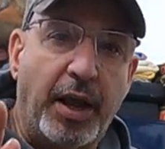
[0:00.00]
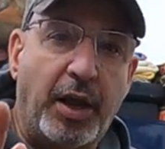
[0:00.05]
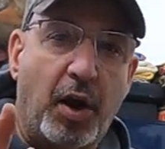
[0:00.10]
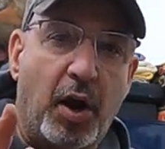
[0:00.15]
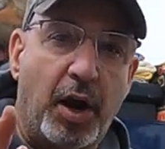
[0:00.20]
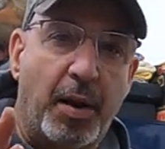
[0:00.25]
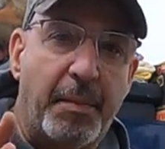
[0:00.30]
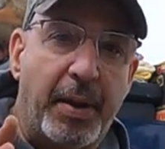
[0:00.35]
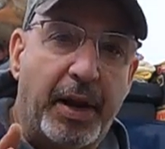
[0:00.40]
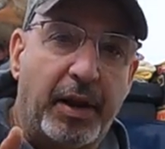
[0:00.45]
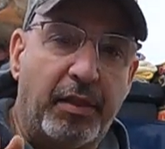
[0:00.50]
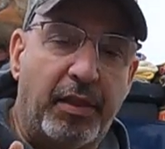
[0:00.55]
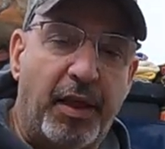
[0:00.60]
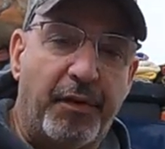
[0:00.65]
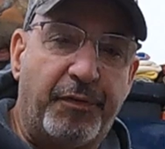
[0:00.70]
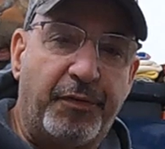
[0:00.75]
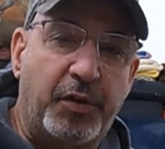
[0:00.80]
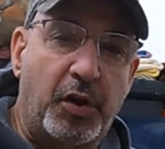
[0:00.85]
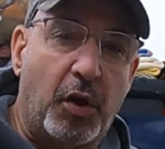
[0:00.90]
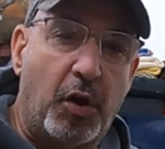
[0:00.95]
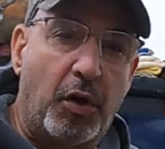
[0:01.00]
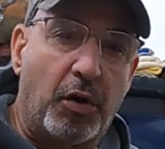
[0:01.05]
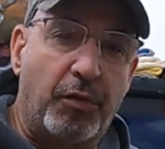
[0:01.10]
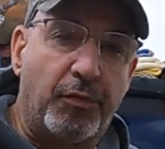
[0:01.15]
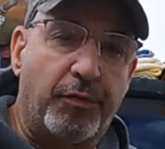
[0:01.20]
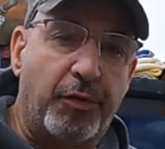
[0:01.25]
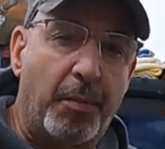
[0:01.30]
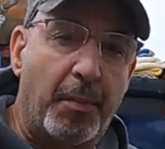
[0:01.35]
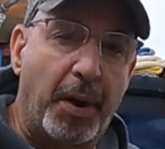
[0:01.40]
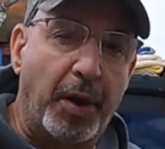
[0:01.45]
kind of made a left
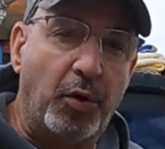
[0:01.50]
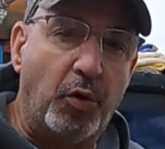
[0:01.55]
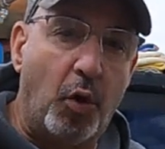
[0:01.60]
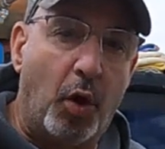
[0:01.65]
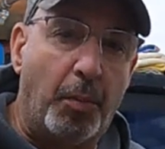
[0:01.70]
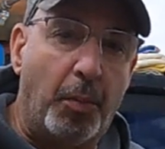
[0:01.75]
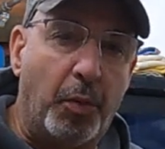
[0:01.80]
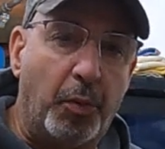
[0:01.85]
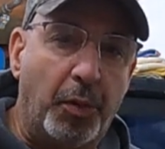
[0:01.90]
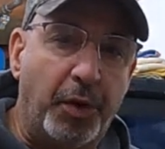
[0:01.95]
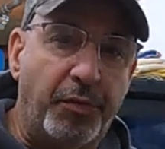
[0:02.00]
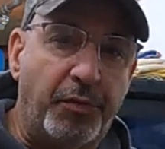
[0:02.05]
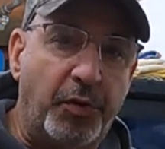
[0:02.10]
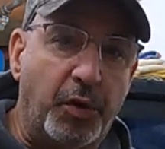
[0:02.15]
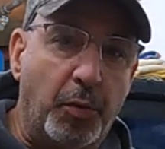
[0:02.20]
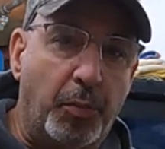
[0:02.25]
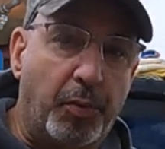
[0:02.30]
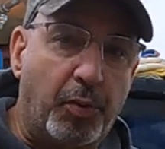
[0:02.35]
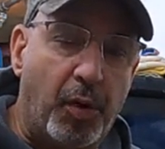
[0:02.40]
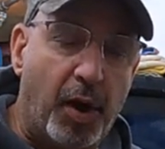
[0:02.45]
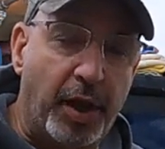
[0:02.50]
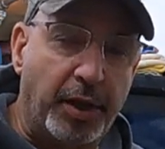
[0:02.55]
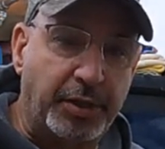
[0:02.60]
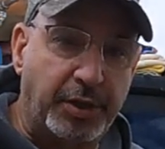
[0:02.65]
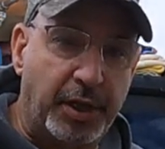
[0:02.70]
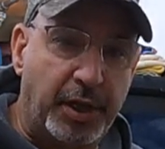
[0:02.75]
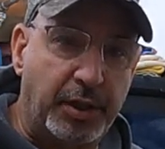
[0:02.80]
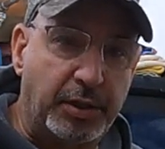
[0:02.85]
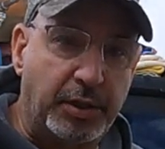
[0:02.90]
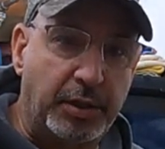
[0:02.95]
turn from my normal review
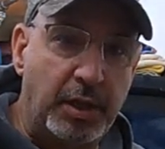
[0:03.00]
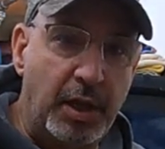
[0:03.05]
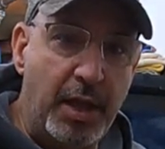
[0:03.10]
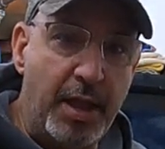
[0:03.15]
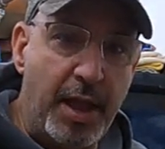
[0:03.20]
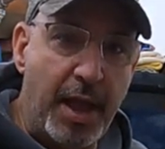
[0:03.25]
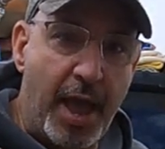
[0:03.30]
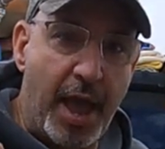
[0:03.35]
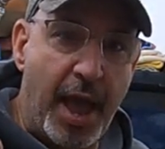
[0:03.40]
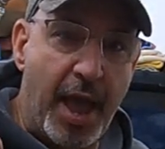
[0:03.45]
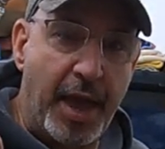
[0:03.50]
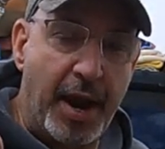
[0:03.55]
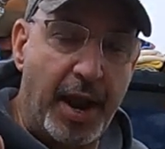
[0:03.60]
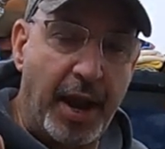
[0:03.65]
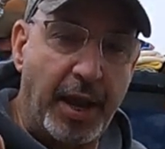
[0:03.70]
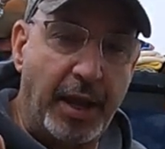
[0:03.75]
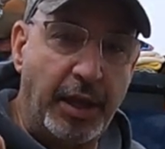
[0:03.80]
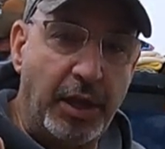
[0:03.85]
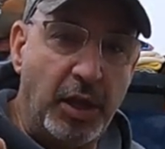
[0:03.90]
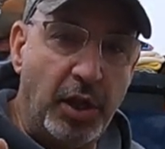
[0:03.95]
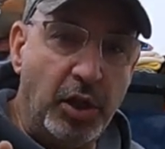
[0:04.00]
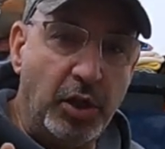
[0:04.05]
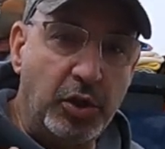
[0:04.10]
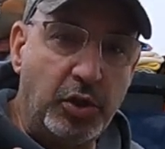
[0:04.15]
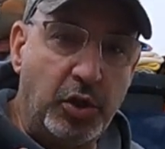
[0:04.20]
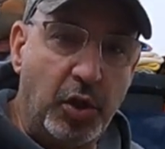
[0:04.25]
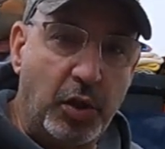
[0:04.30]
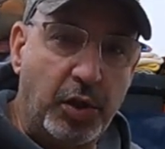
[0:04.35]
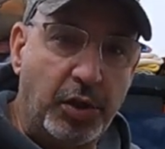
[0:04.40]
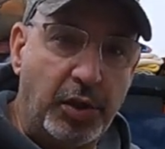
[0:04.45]
process, and I
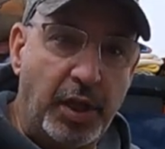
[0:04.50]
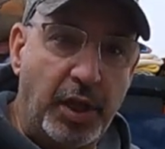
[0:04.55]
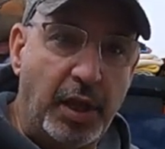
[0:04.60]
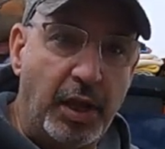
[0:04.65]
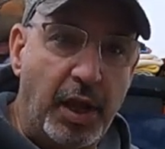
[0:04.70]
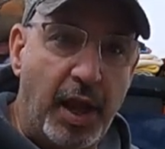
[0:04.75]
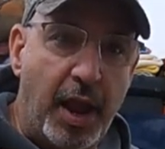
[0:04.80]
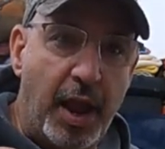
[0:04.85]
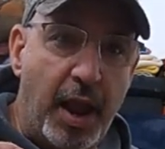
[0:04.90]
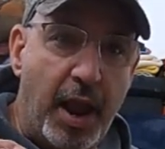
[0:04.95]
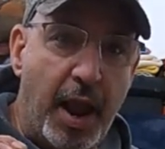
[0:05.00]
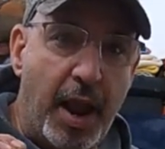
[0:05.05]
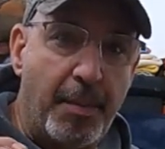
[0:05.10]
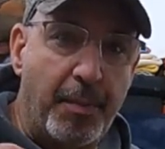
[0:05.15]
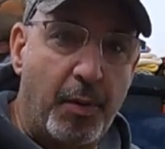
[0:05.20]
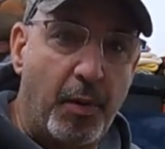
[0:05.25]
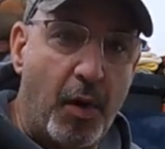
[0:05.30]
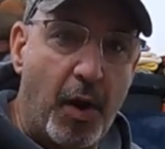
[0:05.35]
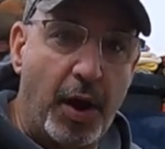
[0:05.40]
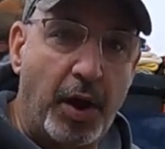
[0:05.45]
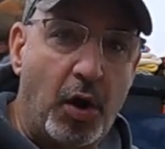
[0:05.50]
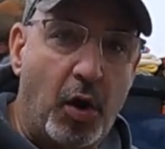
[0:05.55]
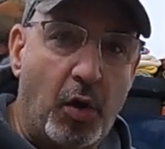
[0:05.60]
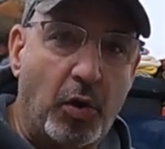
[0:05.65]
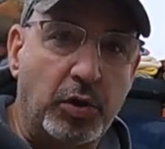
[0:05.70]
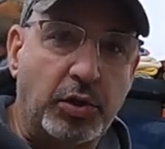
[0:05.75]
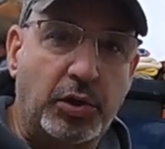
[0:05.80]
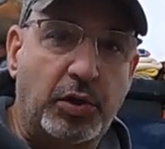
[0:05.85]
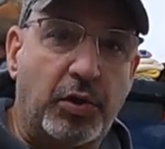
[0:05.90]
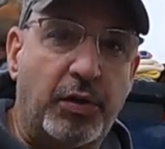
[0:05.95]
took the Amberide
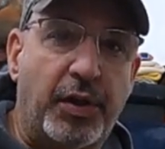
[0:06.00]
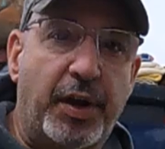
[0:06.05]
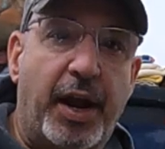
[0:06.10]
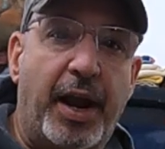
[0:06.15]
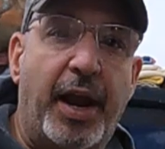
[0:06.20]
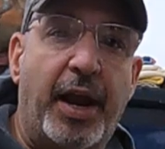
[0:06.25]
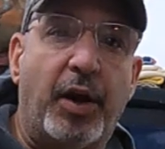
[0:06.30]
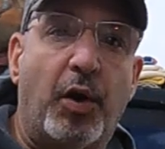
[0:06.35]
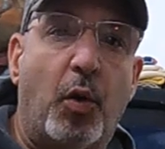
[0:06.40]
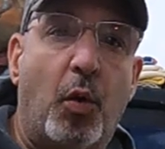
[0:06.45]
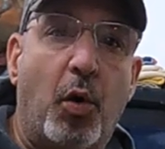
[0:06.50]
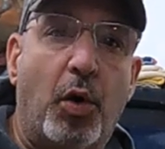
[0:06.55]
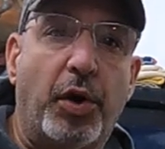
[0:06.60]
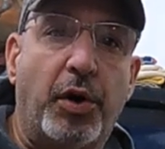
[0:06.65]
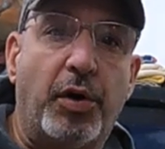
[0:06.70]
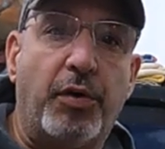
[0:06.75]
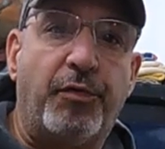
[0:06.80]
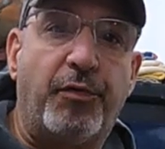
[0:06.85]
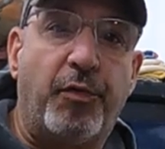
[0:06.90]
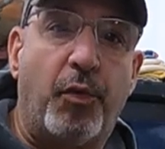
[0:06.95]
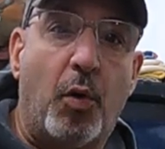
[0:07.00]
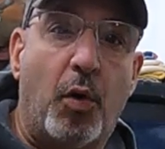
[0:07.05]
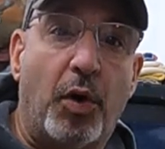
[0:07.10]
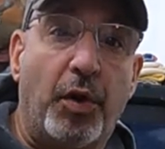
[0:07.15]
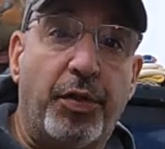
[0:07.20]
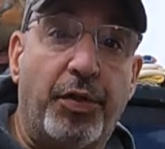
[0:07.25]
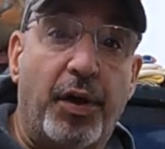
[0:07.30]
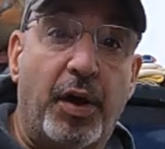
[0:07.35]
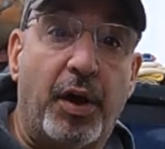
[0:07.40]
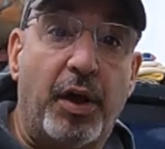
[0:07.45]
holster that I had ordered
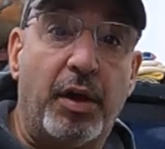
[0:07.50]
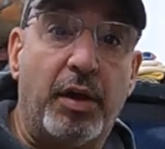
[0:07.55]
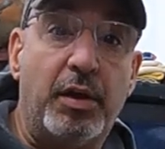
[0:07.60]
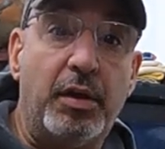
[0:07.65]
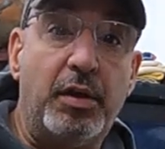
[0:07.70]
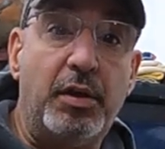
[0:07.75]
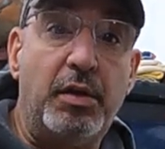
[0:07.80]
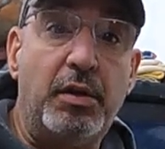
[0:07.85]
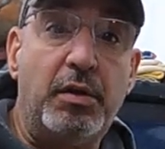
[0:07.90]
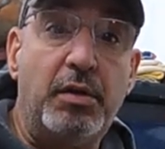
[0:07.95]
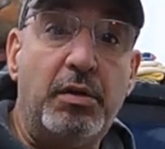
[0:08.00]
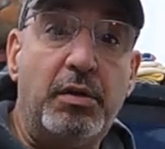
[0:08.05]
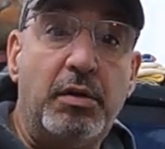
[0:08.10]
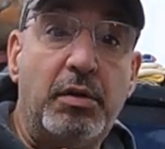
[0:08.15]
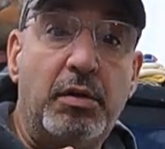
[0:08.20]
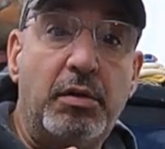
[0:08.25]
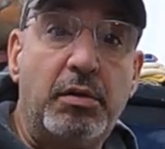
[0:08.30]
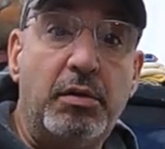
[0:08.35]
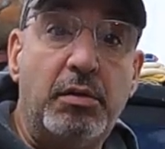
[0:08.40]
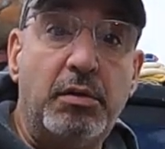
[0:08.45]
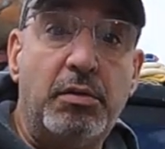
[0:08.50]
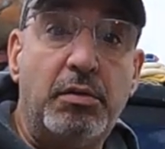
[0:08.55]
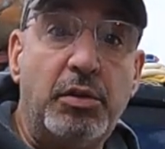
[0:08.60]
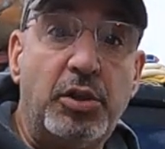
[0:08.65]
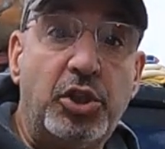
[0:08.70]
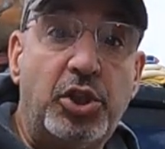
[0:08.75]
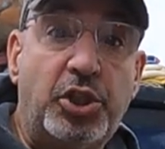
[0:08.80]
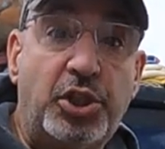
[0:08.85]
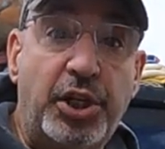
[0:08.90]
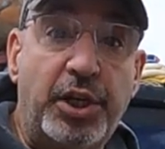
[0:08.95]
for the
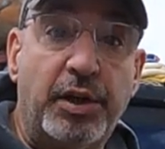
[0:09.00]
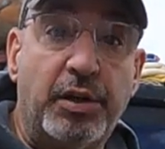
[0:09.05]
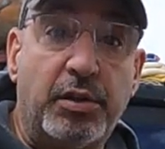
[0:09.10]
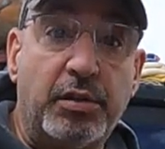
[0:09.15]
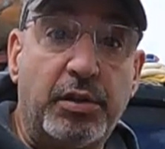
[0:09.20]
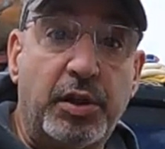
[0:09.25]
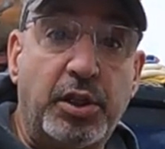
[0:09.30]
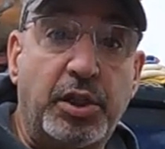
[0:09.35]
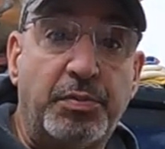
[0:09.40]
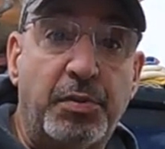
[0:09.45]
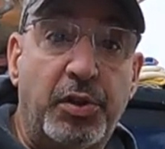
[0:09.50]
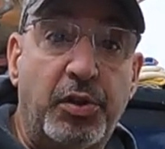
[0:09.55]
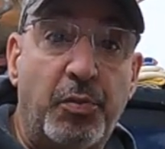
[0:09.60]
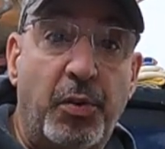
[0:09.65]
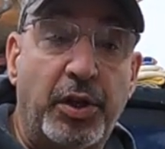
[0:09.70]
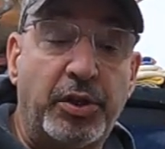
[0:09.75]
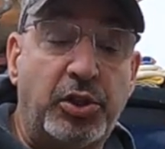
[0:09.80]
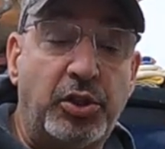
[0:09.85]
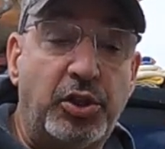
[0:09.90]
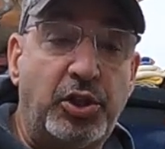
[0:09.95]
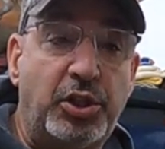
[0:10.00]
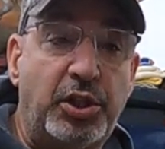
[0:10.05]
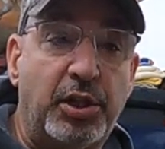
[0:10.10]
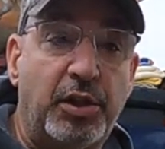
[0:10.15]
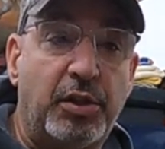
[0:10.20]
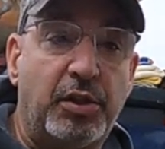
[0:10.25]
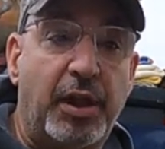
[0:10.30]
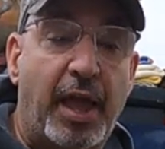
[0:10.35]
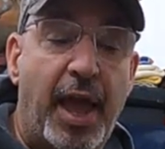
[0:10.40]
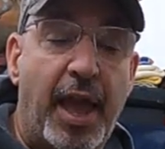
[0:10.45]
Shield, the Smith and Wesson
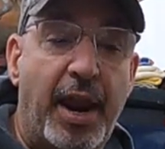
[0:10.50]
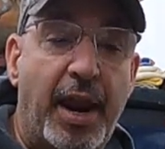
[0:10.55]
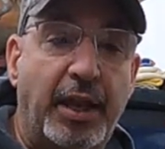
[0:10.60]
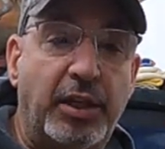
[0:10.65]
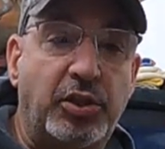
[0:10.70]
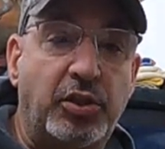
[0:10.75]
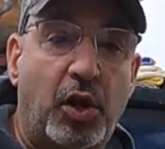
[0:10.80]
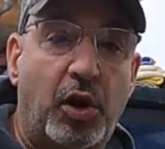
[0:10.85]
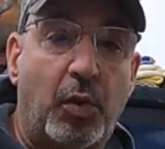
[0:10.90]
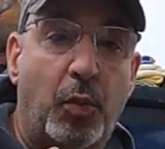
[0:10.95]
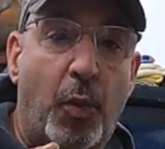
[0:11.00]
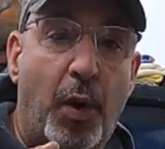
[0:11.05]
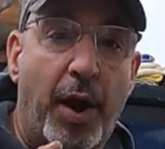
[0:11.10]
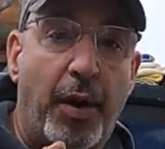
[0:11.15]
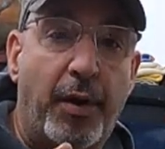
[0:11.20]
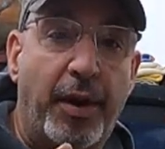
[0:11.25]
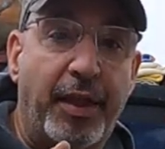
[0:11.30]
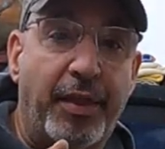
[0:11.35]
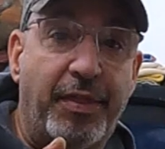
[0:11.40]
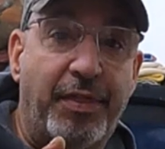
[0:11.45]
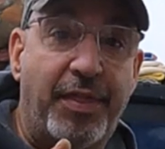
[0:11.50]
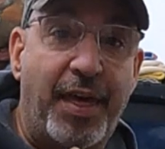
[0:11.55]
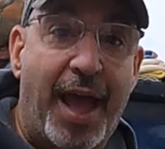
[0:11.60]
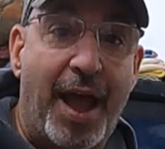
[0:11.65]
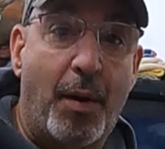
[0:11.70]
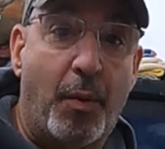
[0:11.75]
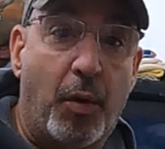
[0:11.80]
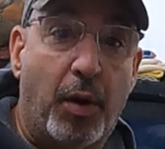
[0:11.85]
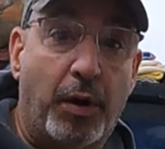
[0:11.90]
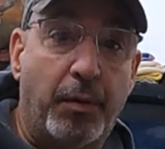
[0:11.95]
Shield, and I started wearing
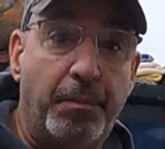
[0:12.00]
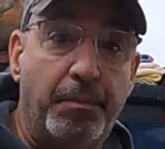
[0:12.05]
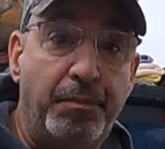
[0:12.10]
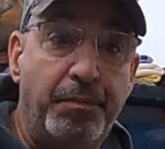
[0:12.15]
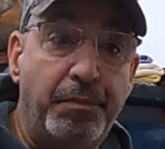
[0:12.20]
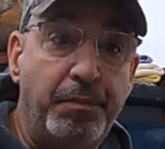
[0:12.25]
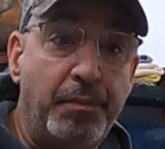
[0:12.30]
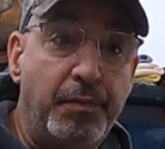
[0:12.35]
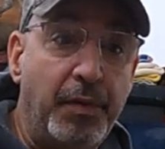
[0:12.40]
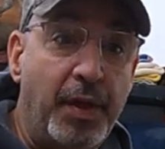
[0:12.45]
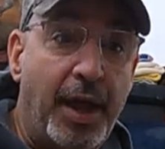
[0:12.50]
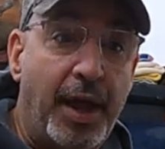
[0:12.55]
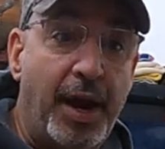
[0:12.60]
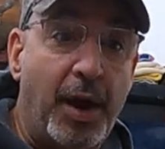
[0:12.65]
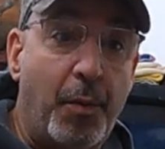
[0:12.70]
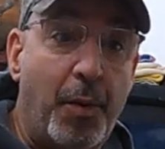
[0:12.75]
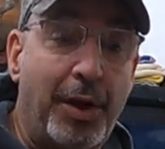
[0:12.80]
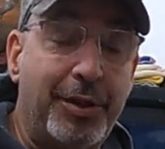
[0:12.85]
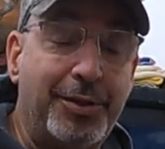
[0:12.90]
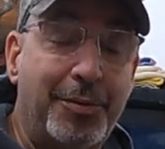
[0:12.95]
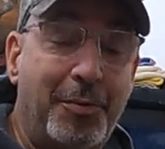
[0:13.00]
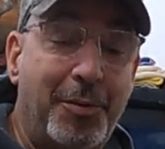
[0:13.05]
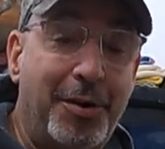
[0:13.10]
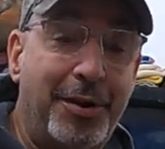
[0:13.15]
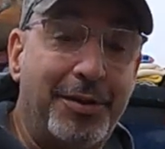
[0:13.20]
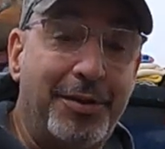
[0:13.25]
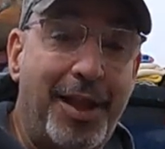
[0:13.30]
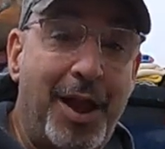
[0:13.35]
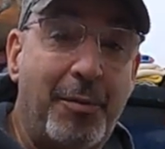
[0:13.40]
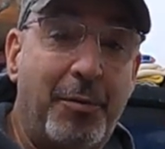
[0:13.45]
that one. And I wound up
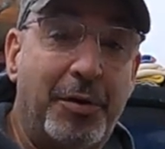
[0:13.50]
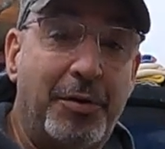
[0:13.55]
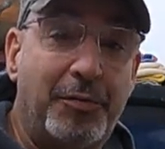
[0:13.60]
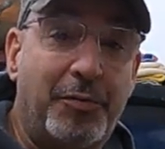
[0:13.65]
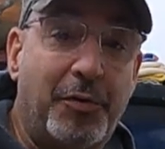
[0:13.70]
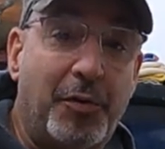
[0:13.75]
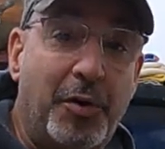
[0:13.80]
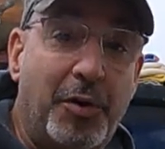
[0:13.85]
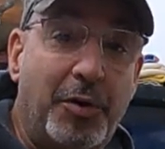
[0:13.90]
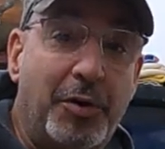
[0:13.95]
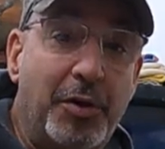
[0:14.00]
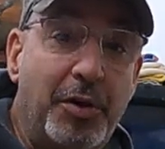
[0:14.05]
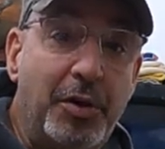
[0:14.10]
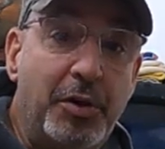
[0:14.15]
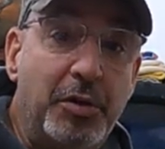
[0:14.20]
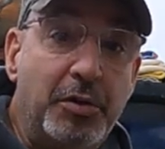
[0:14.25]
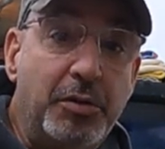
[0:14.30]
wearing that one for